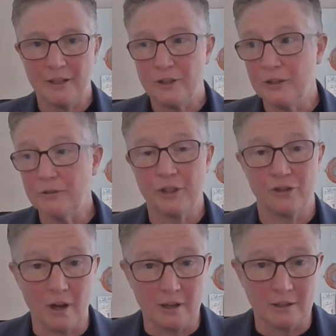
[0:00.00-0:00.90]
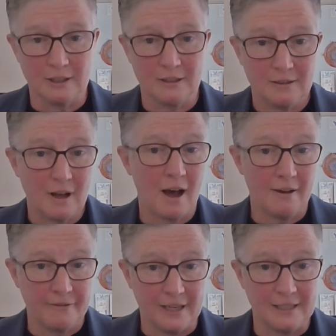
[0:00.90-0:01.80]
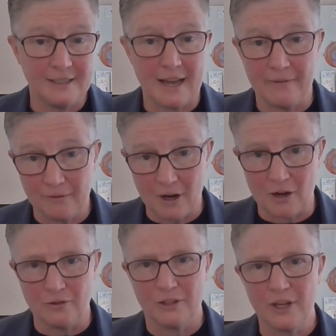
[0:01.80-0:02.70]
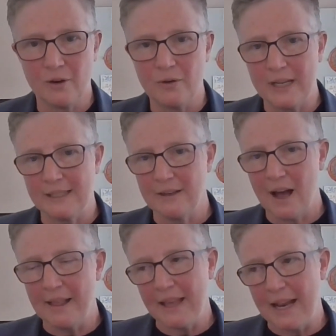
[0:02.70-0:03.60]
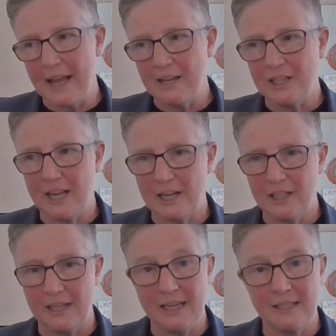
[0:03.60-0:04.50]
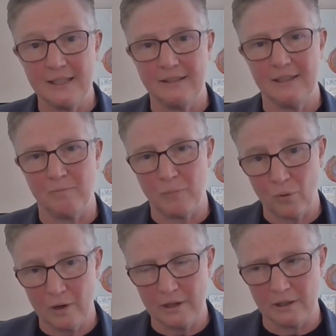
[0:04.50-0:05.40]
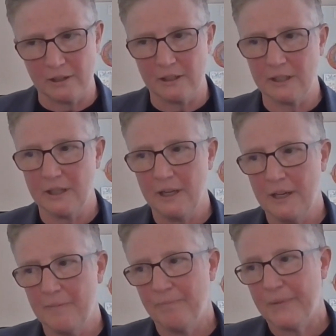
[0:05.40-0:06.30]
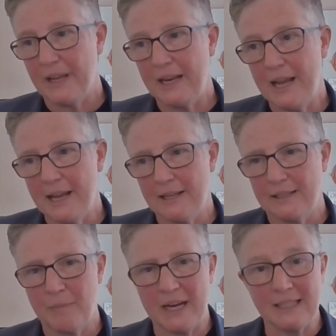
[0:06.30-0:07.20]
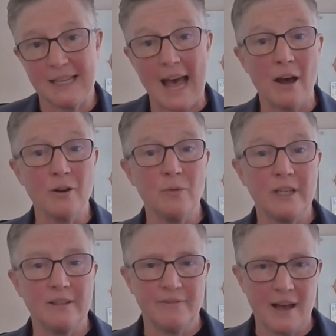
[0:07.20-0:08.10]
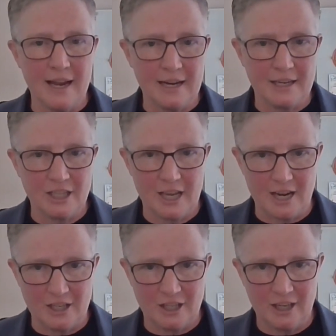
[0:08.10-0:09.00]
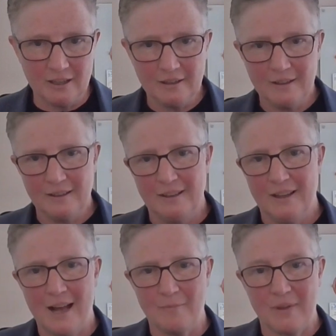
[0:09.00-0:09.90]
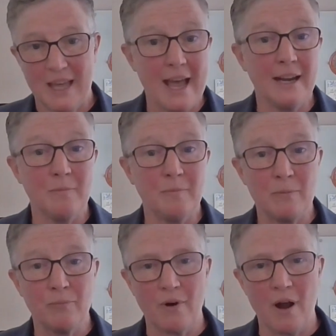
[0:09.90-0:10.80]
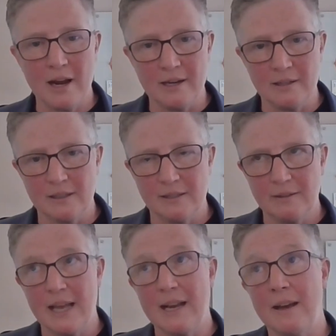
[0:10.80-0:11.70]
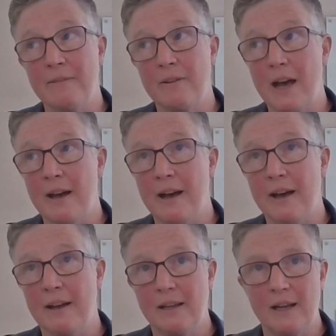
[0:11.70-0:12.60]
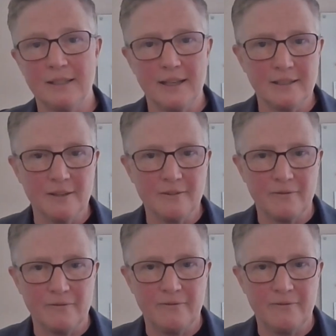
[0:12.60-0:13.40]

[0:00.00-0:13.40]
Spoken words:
do struggle often down the road. So it's not that education isn't important. It is, but it's how do we define education? Can it be broadened? Can a sense of